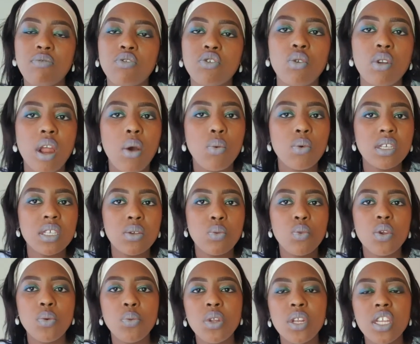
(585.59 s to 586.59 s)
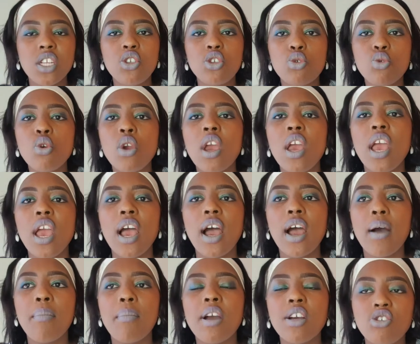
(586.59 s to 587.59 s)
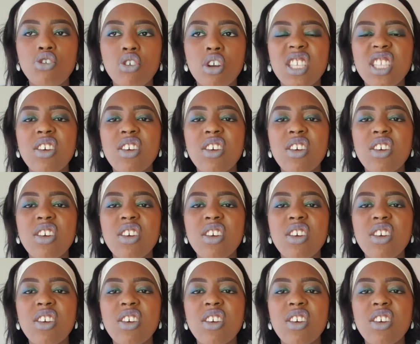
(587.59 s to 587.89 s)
So now we need to address